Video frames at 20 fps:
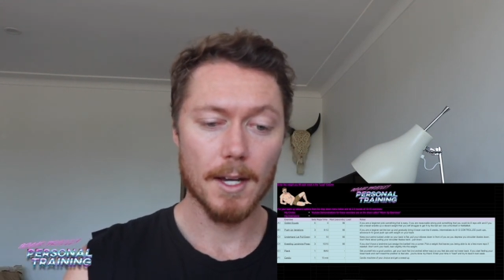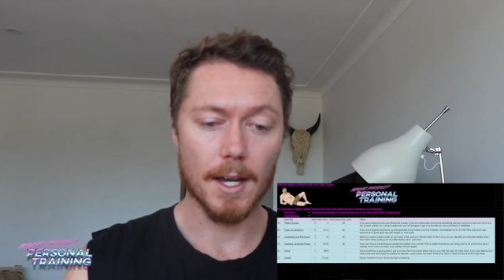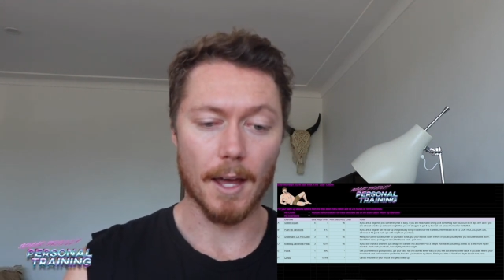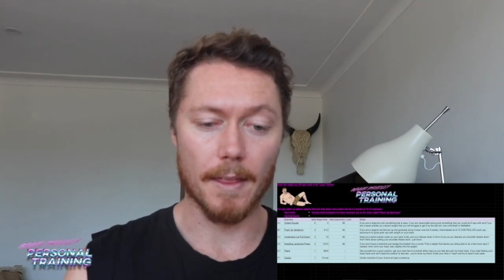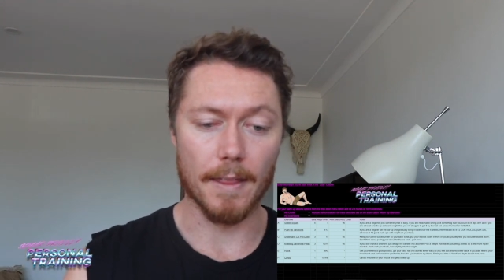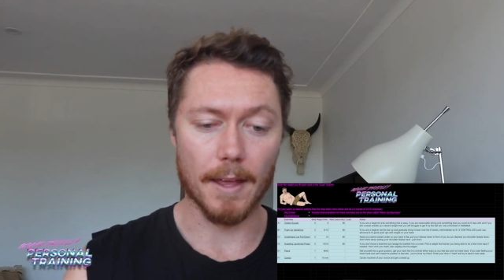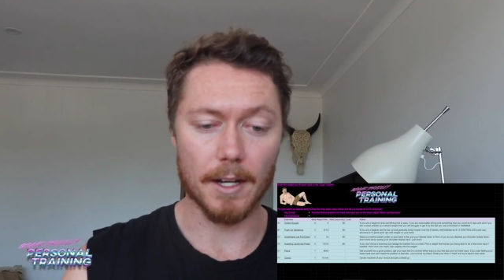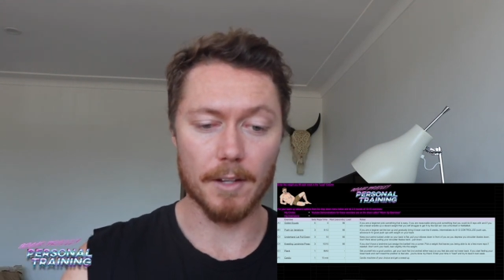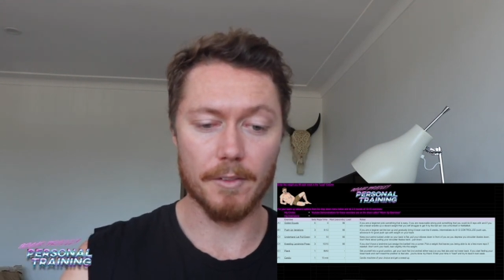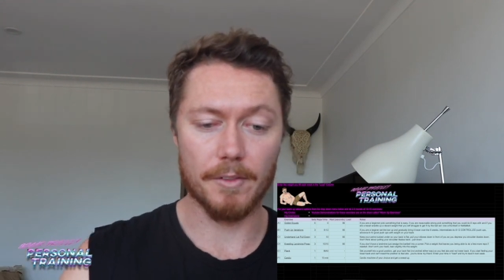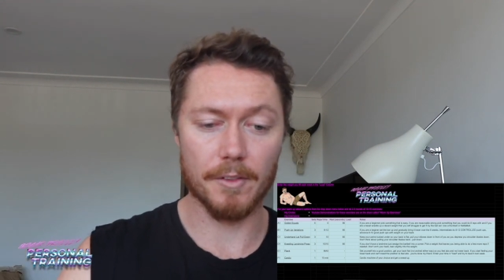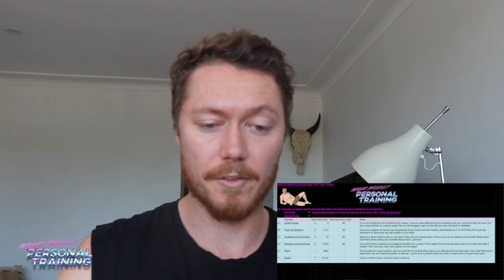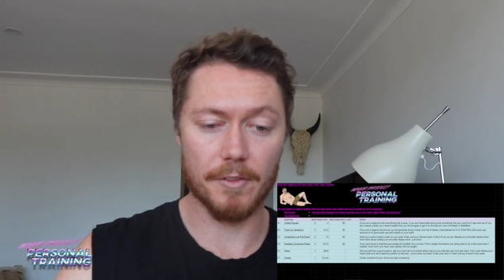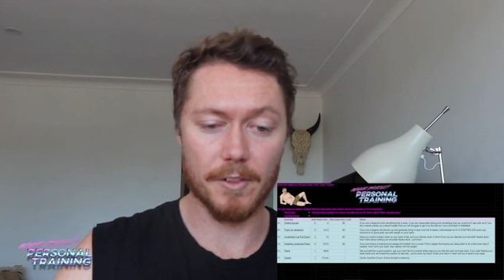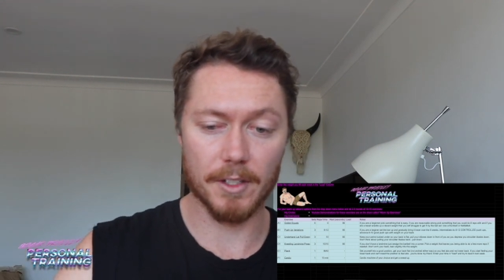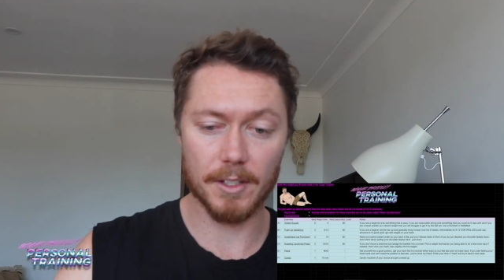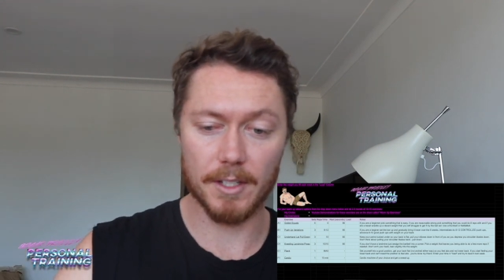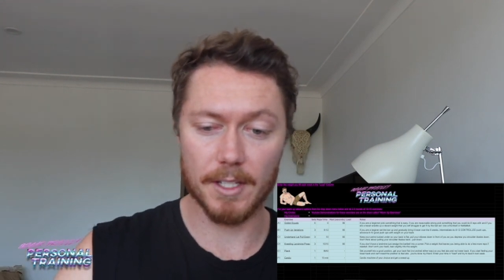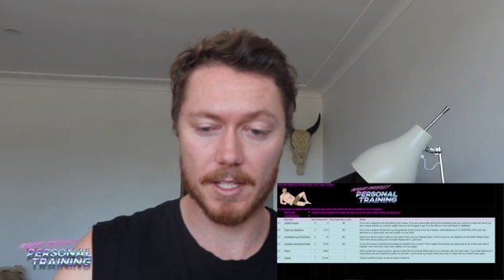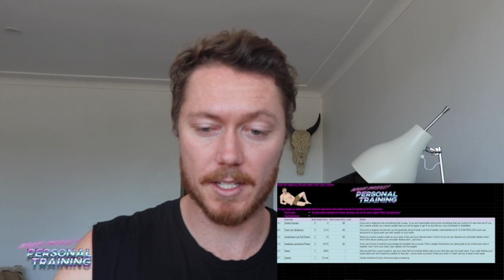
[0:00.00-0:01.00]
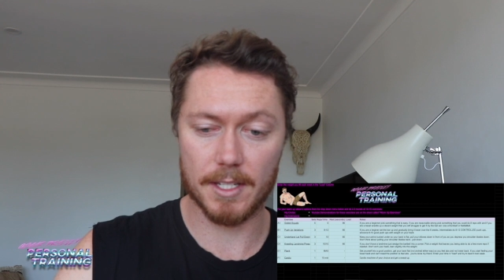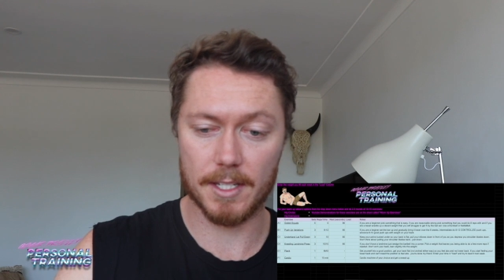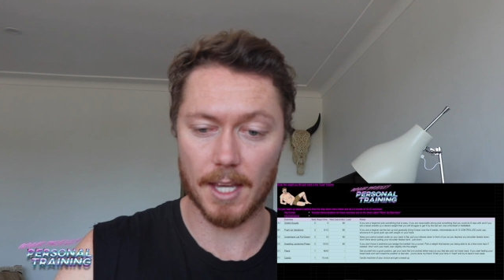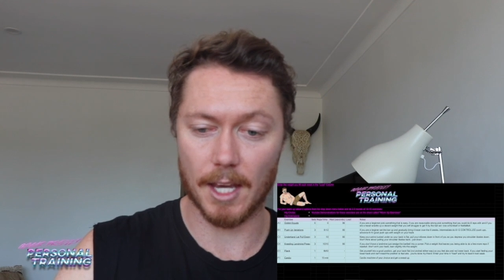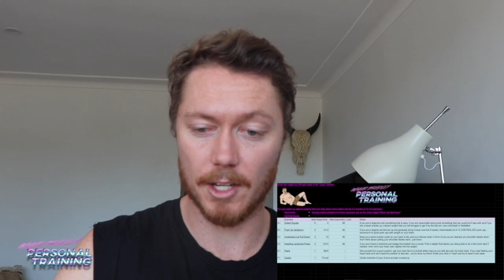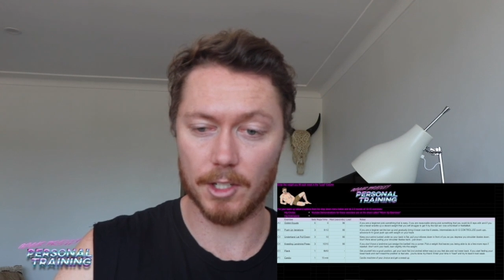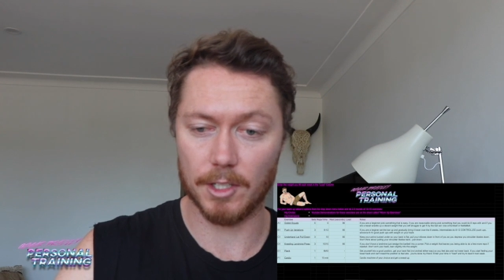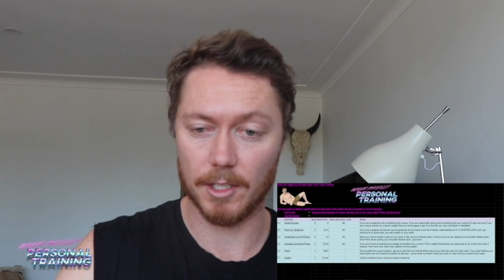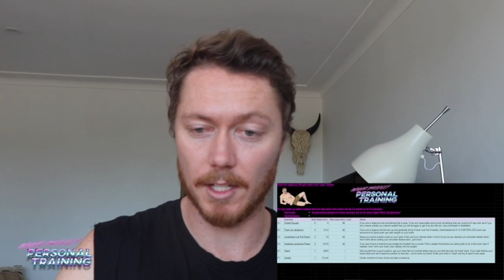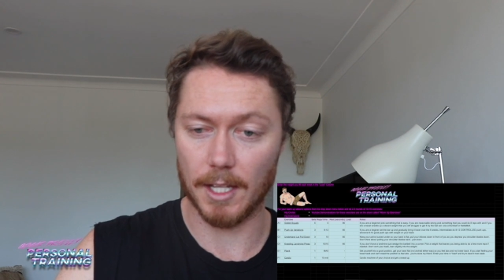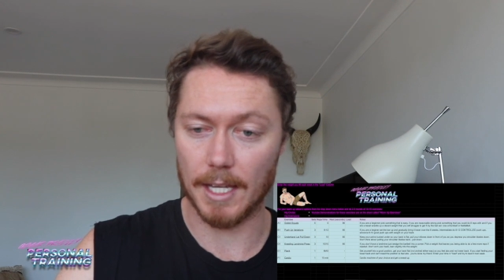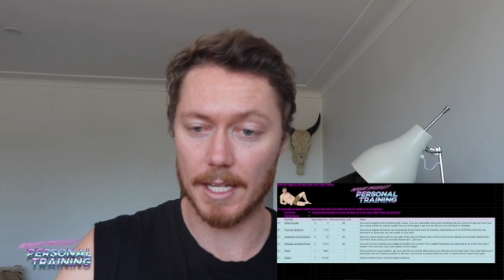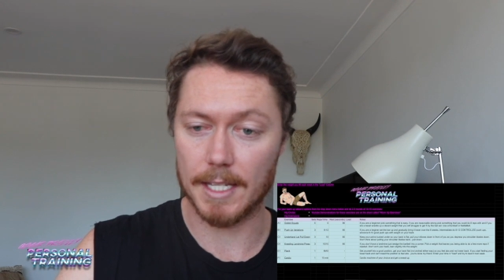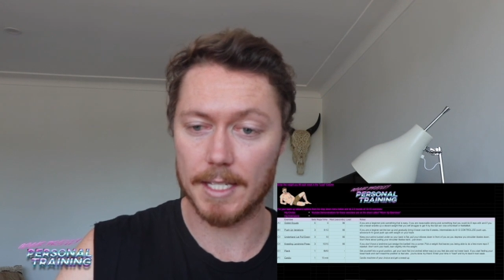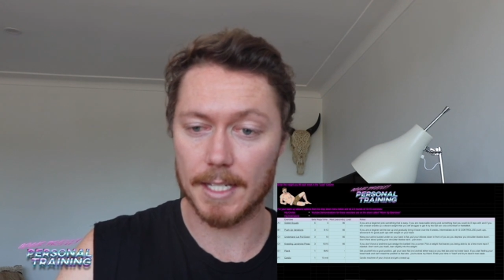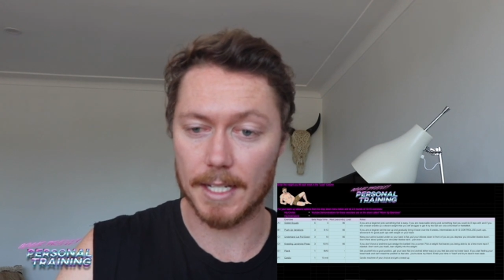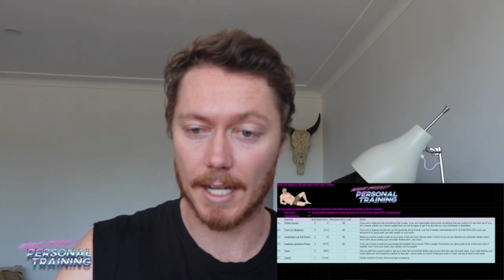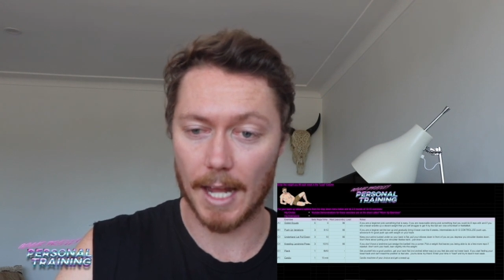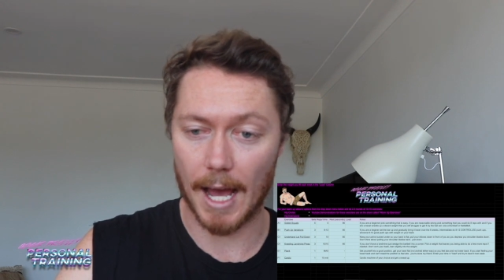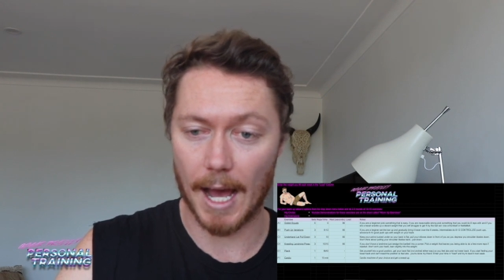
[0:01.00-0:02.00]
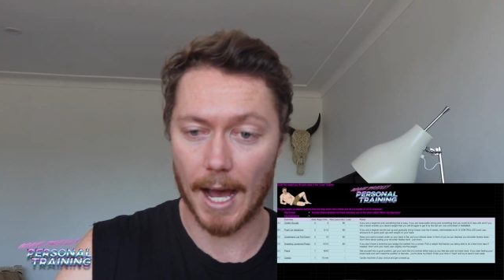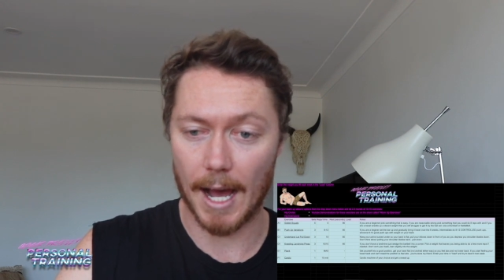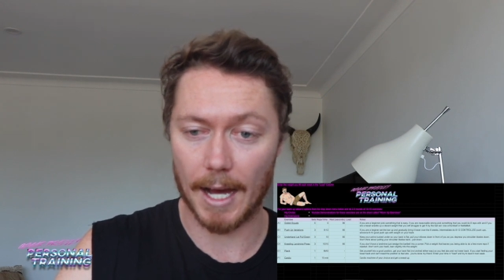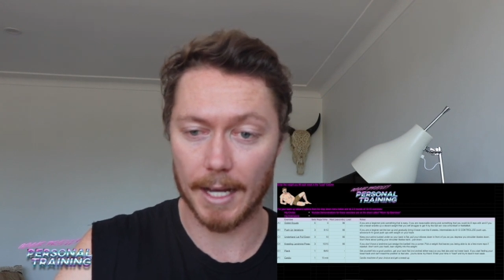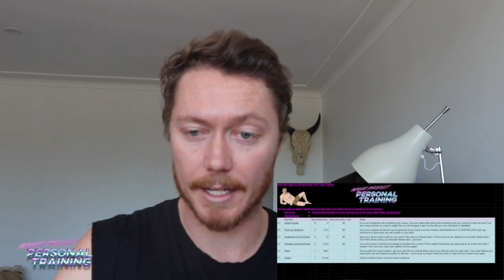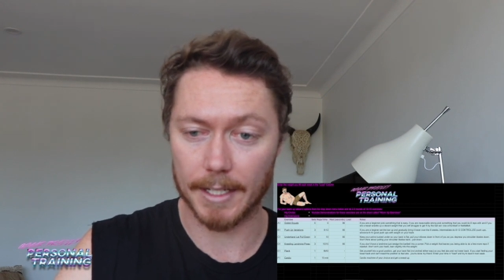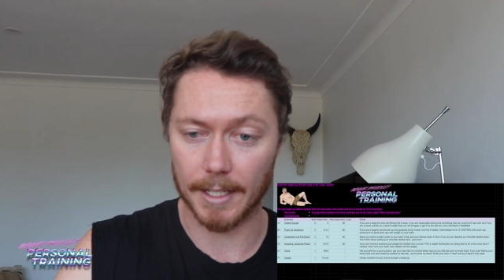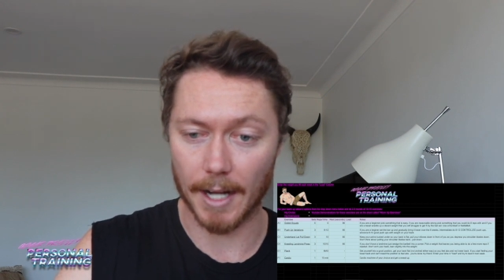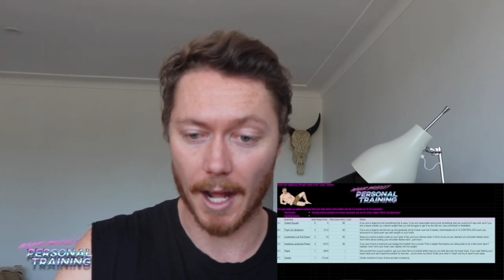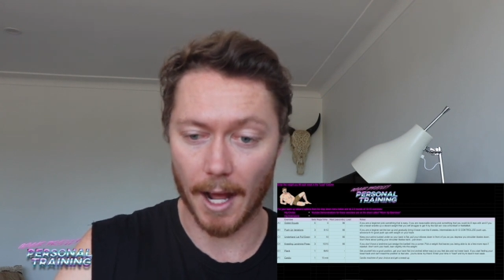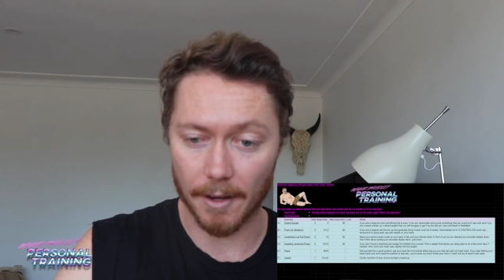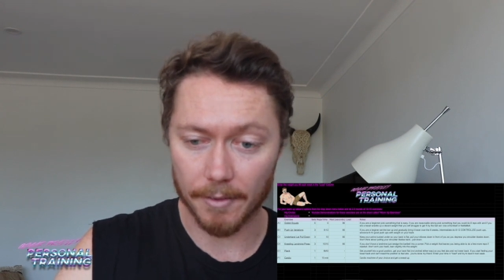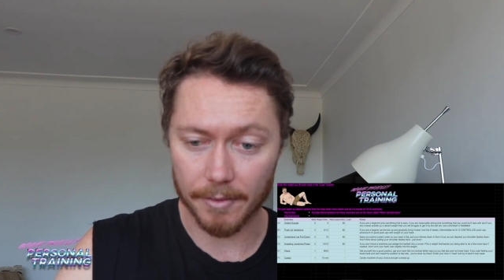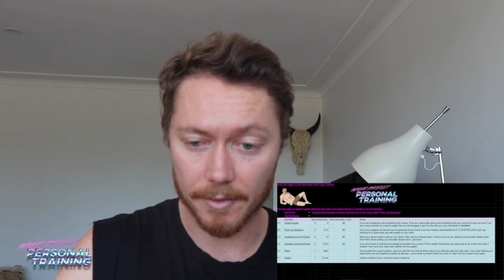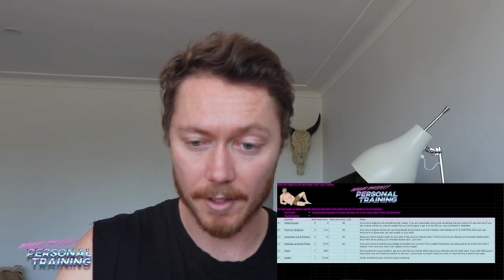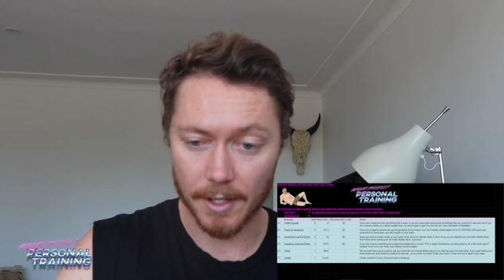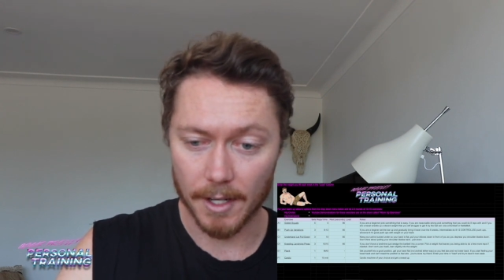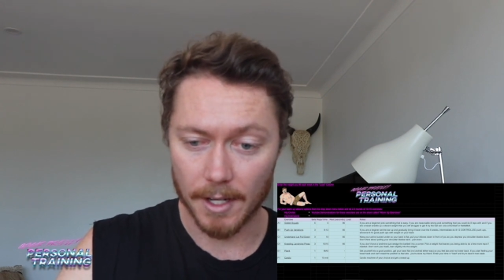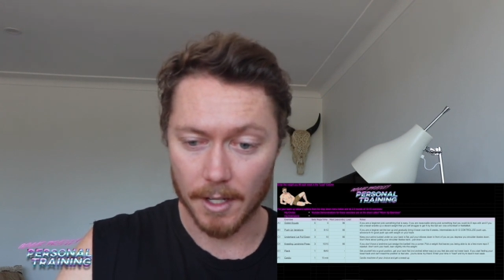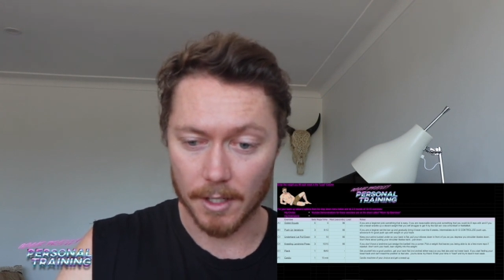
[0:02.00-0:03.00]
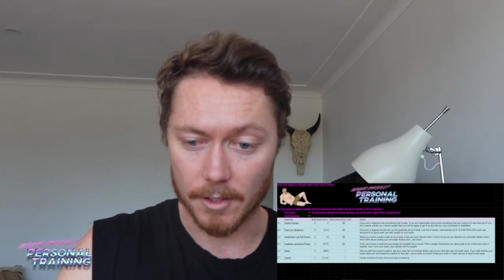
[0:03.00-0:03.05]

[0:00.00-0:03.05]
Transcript: And then if you feel this session isn't hard enough,